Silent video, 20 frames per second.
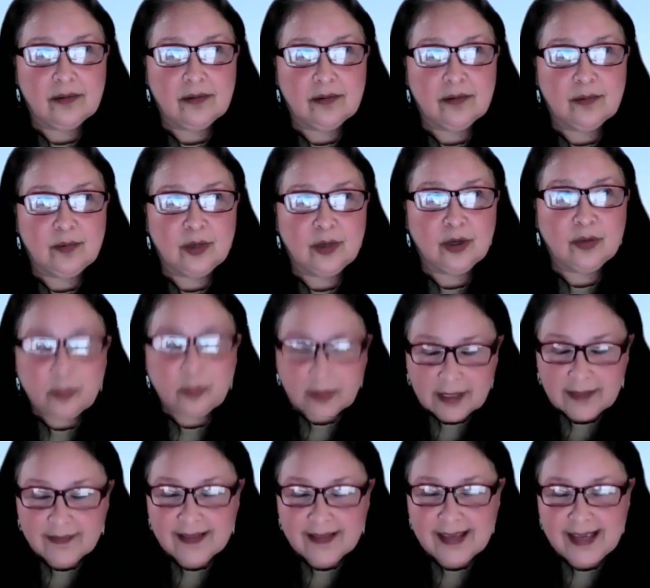we're
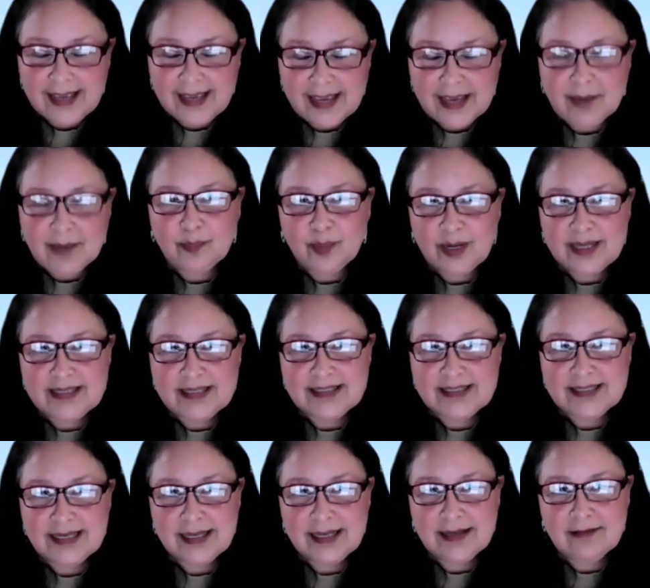really
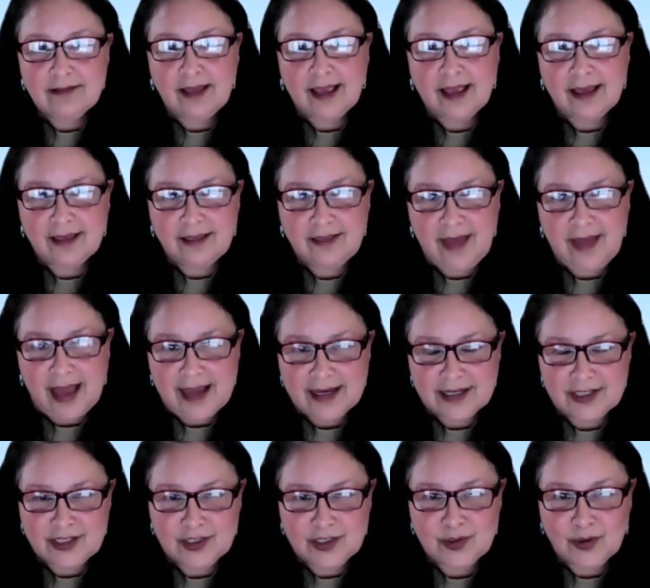embracing like that
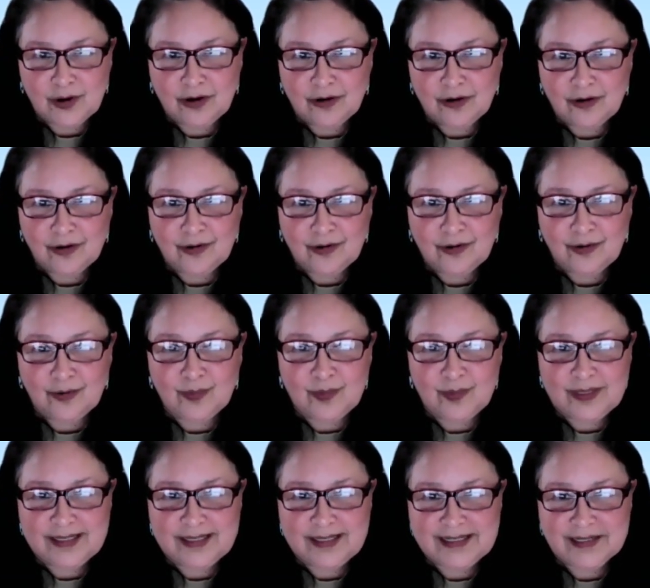historical
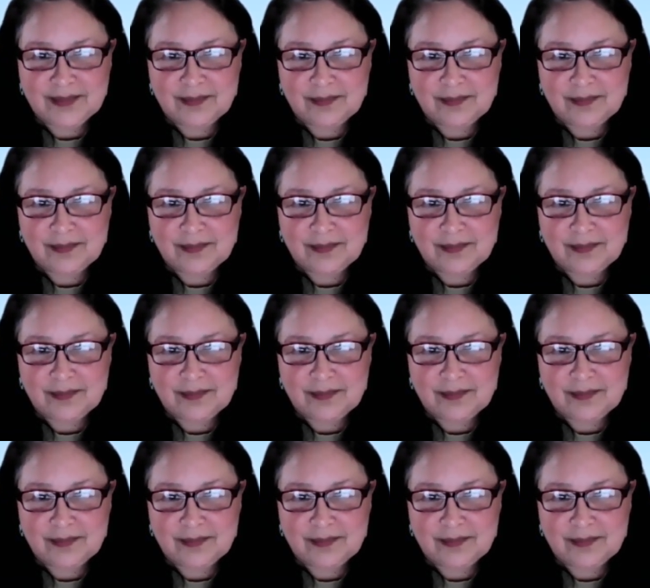wisdom